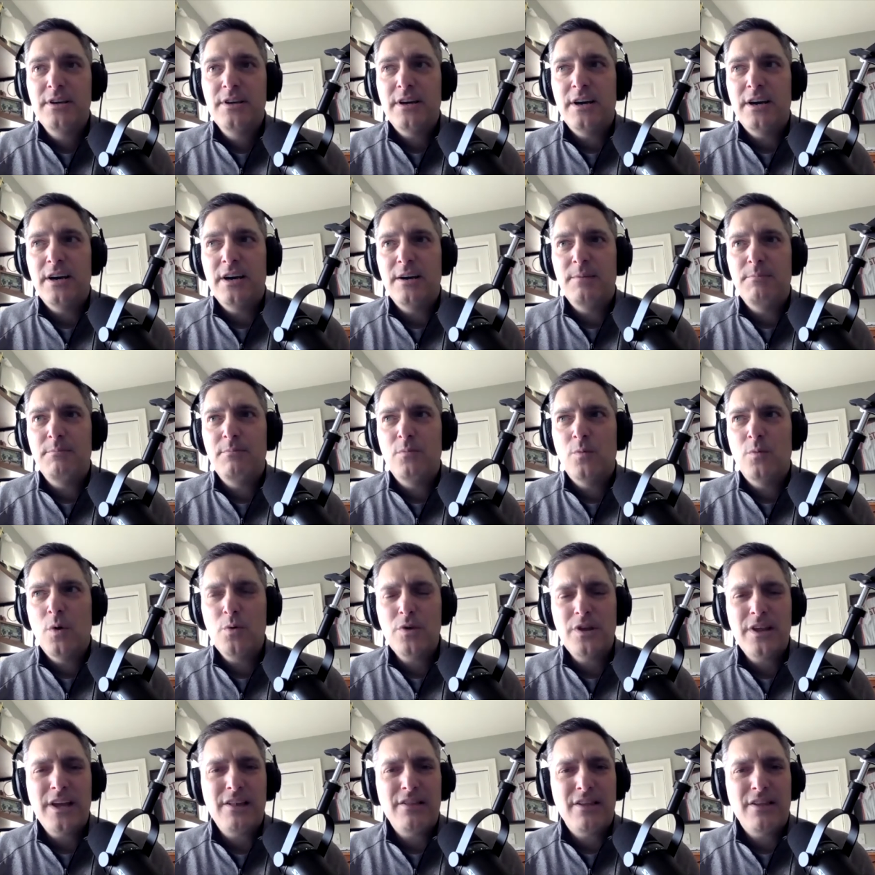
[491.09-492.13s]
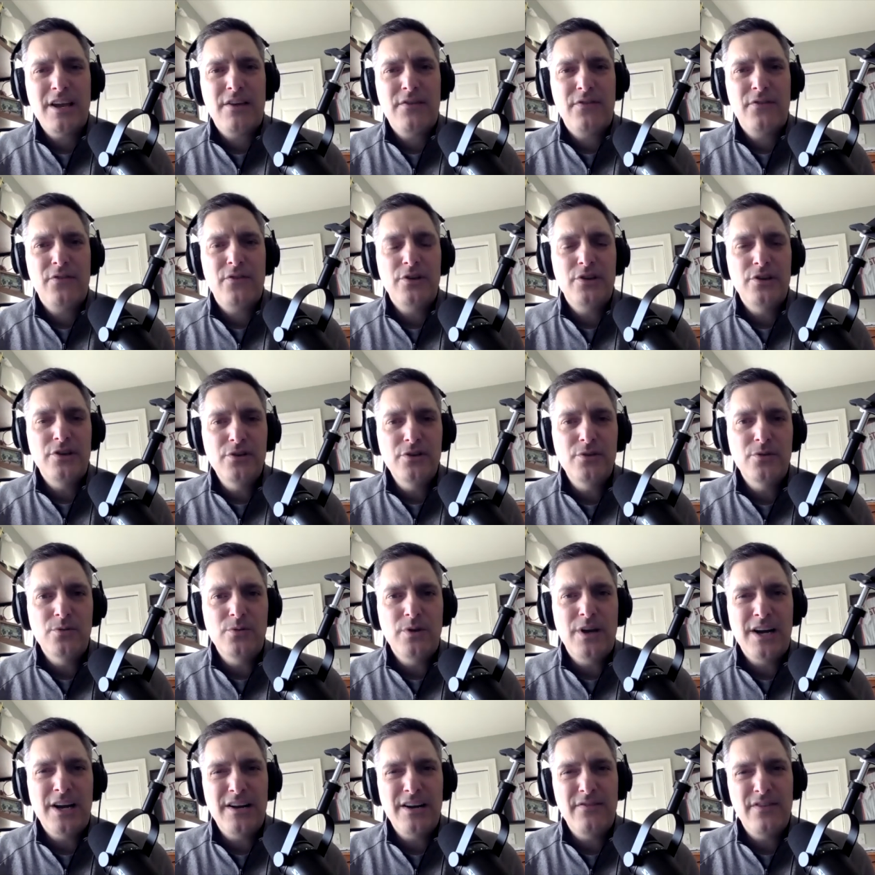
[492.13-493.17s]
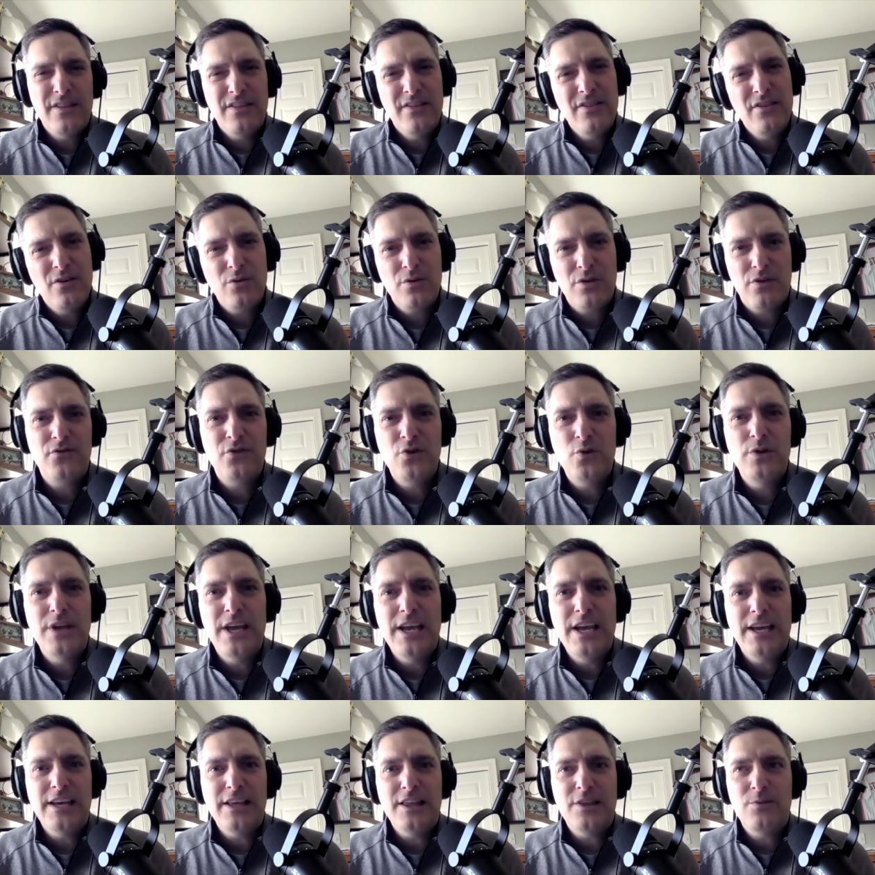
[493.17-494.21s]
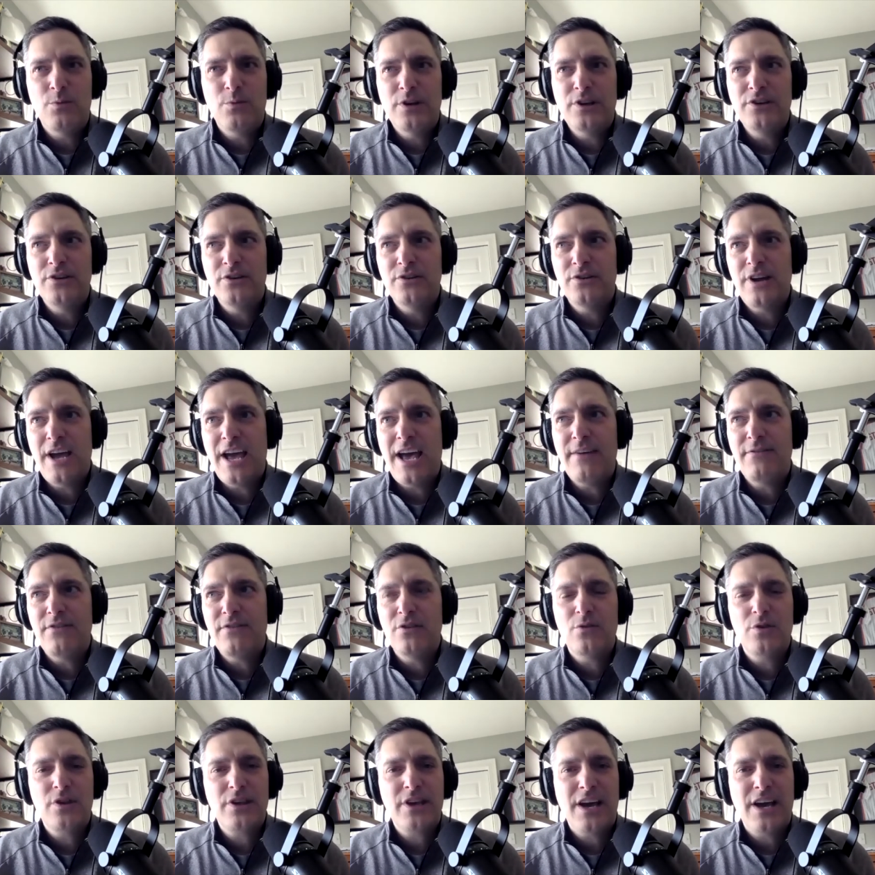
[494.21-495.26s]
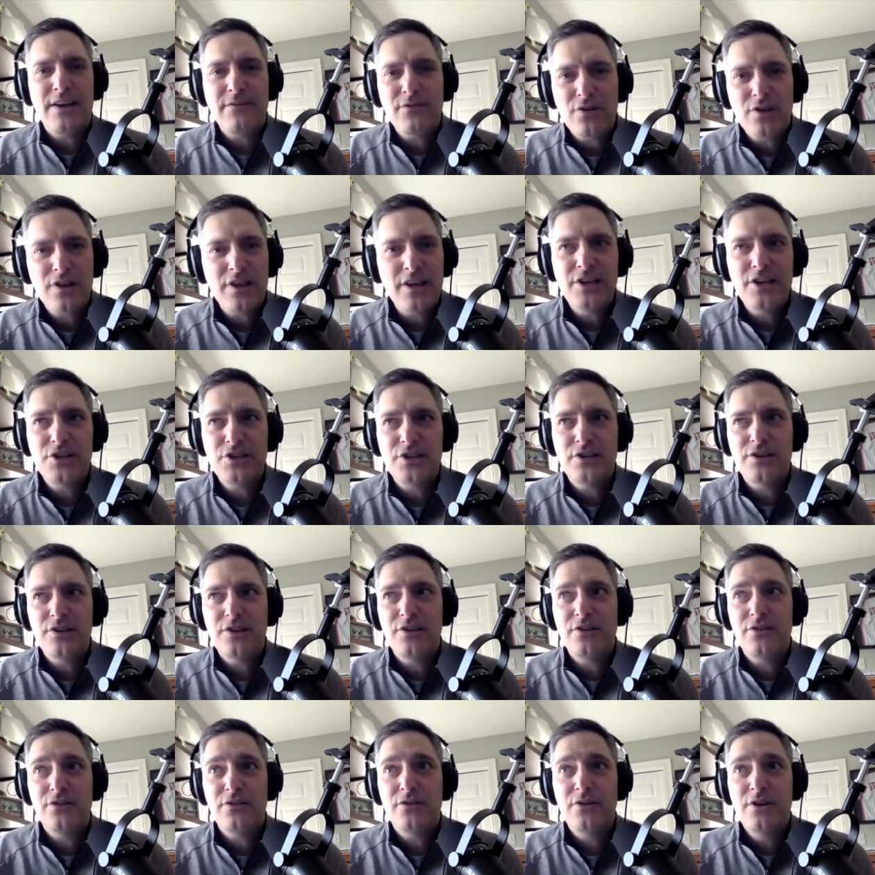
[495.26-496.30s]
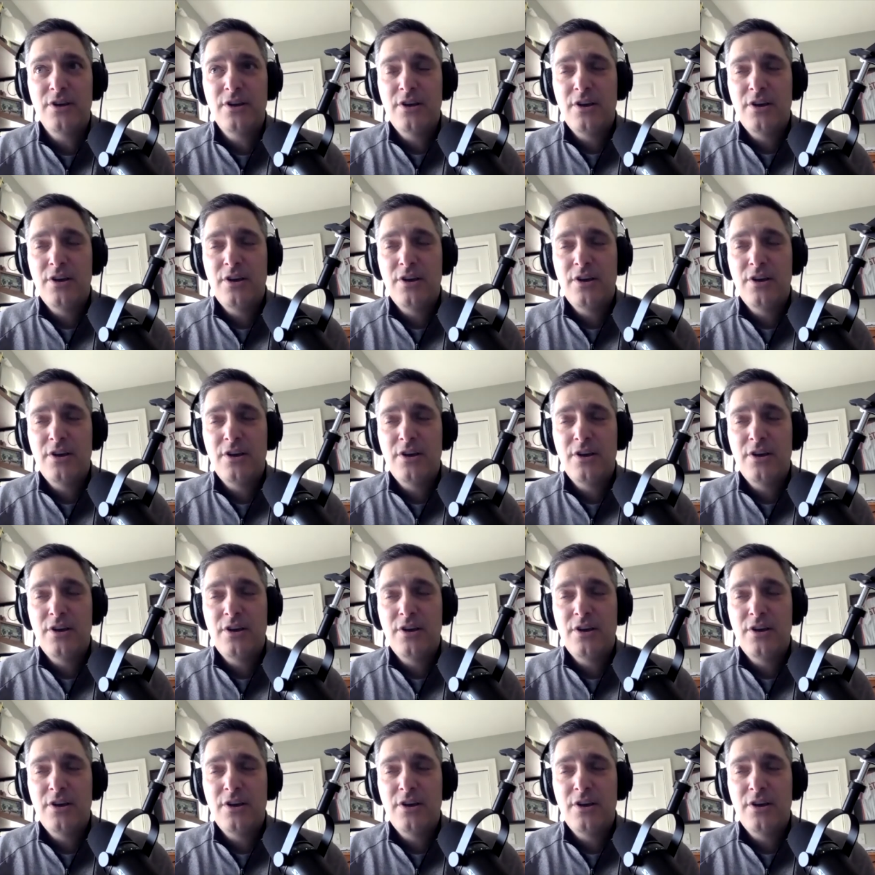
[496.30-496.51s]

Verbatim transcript: What was that like for you kind of in those few days when you're having those conversations? You're,